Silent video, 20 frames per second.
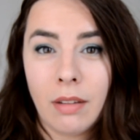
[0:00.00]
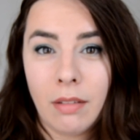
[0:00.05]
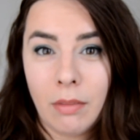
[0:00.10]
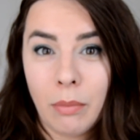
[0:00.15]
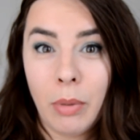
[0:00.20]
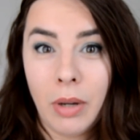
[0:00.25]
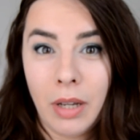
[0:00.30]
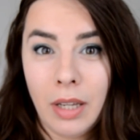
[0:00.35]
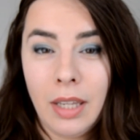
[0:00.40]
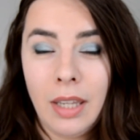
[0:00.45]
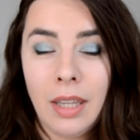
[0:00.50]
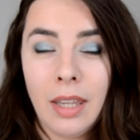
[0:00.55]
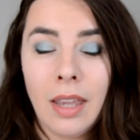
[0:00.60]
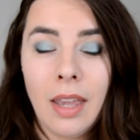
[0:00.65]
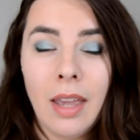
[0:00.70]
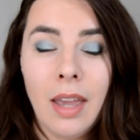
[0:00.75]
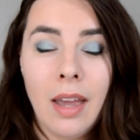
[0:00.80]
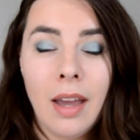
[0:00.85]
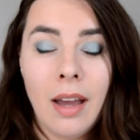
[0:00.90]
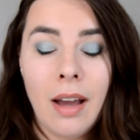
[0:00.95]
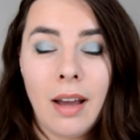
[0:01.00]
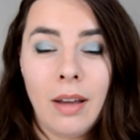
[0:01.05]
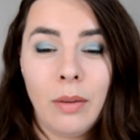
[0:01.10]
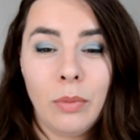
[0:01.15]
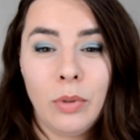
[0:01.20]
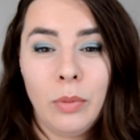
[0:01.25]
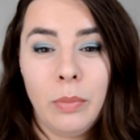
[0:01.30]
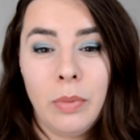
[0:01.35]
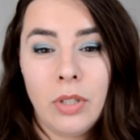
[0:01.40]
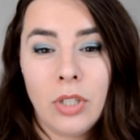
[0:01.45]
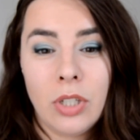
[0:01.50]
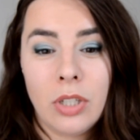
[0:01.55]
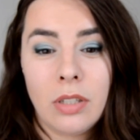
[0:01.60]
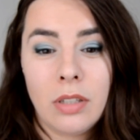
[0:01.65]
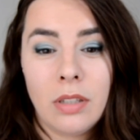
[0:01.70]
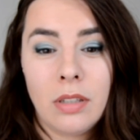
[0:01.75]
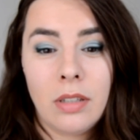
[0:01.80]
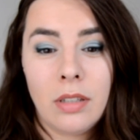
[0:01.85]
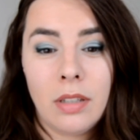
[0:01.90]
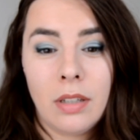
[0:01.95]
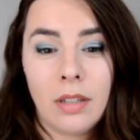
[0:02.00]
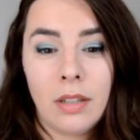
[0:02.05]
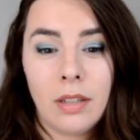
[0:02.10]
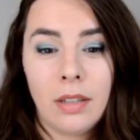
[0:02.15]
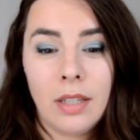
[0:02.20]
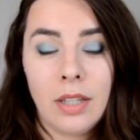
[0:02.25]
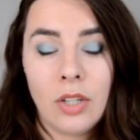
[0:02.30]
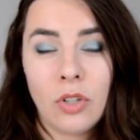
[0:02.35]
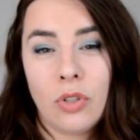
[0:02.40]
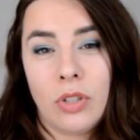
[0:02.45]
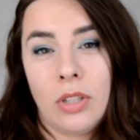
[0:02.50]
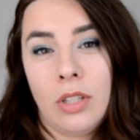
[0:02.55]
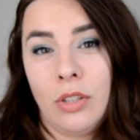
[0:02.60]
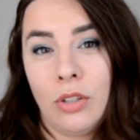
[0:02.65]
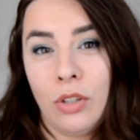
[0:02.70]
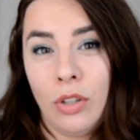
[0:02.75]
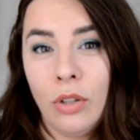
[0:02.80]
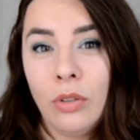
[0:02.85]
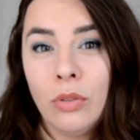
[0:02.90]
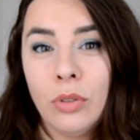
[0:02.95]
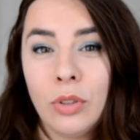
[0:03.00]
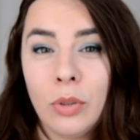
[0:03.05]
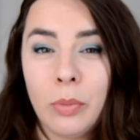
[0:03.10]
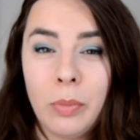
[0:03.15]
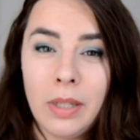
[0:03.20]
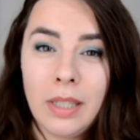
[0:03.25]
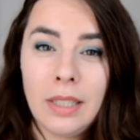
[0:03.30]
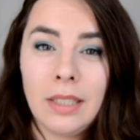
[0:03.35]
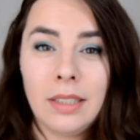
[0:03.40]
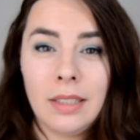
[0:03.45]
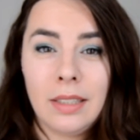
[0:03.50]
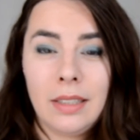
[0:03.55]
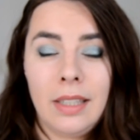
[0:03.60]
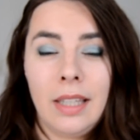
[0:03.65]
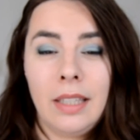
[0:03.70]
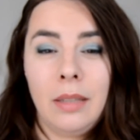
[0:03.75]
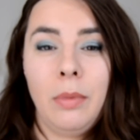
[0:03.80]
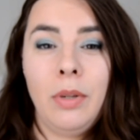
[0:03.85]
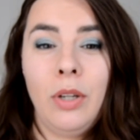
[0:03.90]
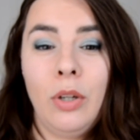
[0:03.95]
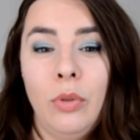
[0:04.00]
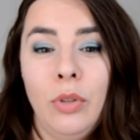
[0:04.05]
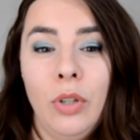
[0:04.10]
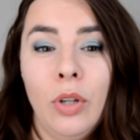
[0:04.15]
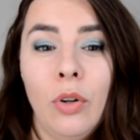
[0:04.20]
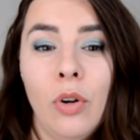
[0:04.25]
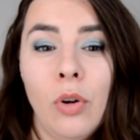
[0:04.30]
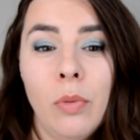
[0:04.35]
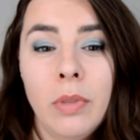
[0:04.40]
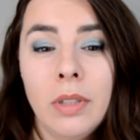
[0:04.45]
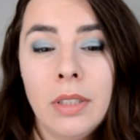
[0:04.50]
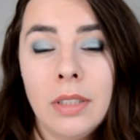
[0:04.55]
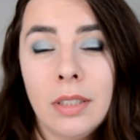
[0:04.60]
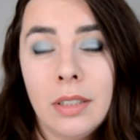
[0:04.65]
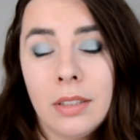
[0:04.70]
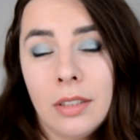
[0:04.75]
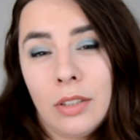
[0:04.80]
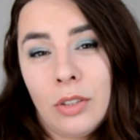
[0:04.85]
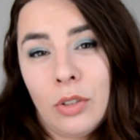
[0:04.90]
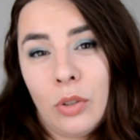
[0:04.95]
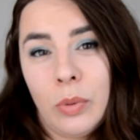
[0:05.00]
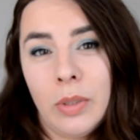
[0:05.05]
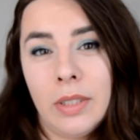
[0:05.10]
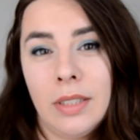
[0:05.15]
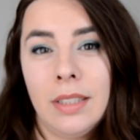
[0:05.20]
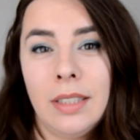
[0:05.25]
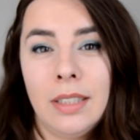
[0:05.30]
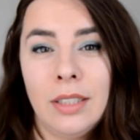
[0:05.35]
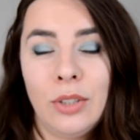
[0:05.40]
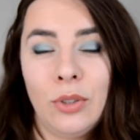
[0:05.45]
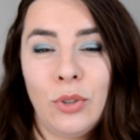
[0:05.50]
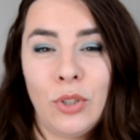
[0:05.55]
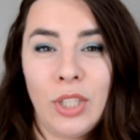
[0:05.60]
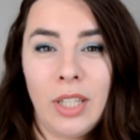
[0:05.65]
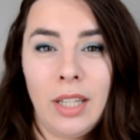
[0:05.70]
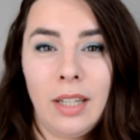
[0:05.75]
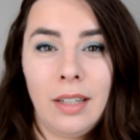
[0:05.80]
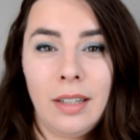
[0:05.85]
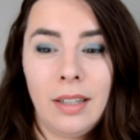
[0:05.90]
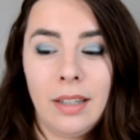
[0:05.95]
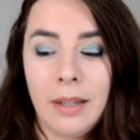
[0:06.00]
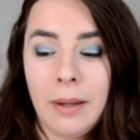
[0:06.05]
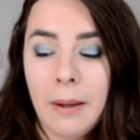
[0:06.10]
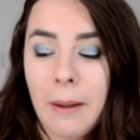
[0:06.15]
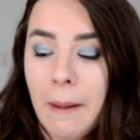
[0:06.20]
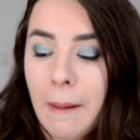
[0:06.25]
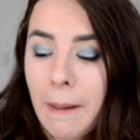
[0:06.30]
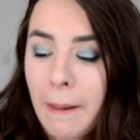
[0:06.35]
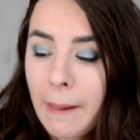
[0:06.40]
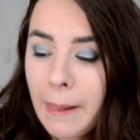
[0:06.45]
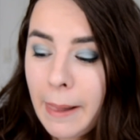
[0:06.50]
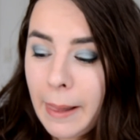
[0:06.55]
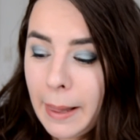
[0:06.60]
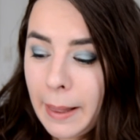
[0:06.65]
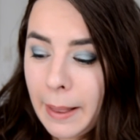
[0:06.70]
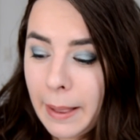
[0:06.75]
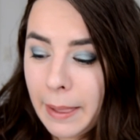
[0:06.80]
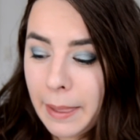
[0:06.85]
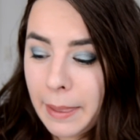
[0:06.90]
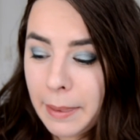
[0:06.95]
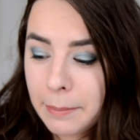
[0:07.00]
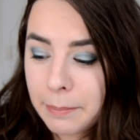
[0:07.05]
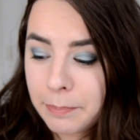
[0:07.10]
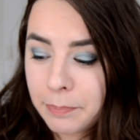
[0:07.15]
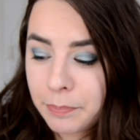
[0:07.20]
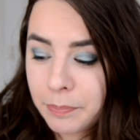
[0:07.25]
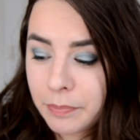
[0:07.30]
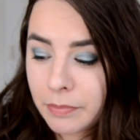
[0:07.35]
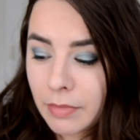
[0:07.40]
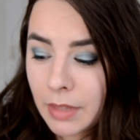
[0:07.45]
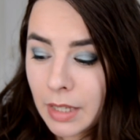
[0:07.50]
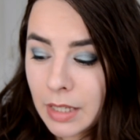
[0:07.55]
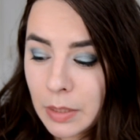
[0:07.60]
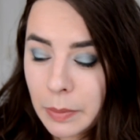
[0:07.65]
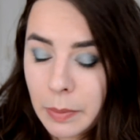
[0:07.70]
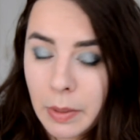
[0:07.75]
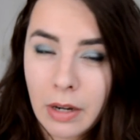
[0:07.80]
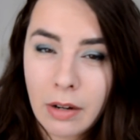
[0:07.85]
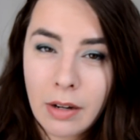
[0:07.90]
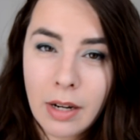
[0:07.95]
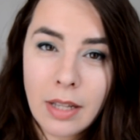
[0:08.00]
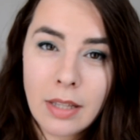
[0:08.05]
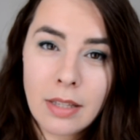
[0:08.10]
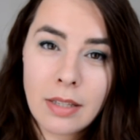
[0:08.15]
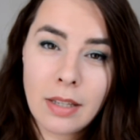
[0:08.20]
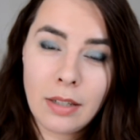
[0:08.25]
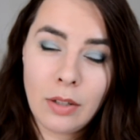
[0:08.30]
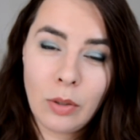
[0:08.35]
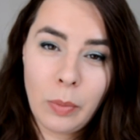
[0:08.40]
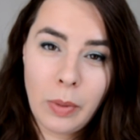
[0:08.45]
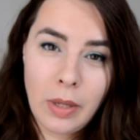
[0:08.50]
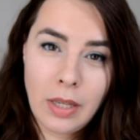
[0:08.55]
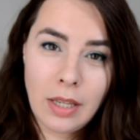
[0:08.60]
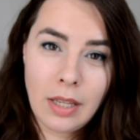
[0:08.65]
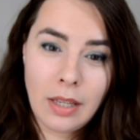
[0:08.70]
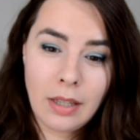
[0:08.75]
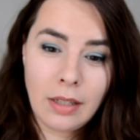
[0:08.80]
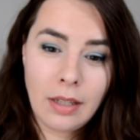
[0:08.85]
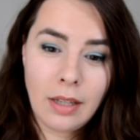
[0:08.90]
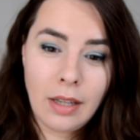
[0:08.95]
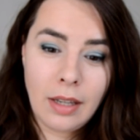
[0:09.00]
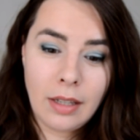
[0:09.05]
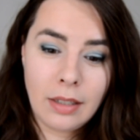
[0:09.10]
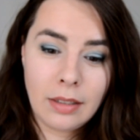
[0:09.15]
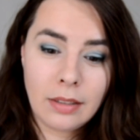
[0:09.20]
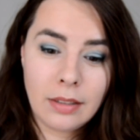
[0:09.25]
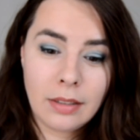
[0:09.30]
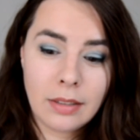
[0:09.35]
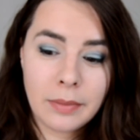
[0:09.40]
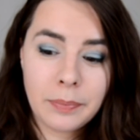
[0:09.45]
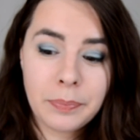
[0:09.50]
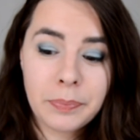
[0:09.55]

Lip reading: buying, I would be just interested to know. So please let me know in your comments, because it's always nice to share experience and opinion, and